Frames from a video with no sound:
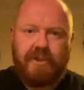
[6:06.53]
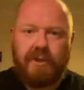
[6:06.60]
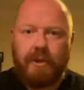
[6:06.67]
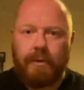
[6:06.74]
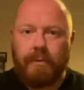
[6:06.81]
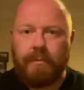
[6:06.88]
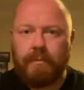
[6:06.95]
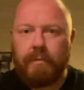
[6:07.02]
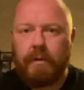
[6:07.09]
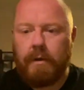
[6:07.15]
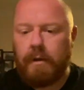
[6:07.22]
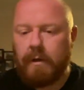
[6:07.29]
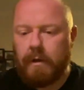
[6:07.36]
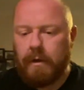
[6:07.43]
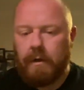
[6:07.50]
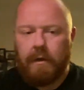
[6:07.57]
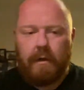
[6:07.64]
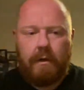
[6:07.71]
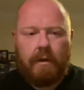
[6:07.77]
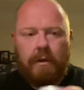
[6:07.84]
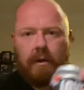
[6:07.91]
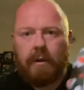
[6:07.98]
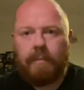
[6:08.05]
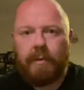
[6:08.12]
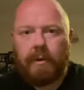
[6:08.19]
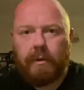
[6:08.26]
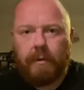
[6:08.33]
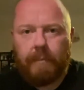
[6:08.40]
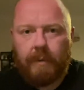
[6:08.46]
chill. I'll put
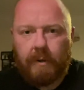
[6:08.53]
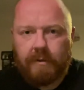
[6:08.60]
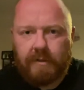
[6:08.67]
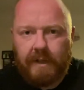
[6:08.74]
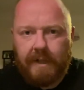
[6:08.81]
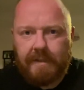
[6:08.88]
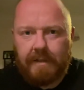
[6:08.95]
it on the box there.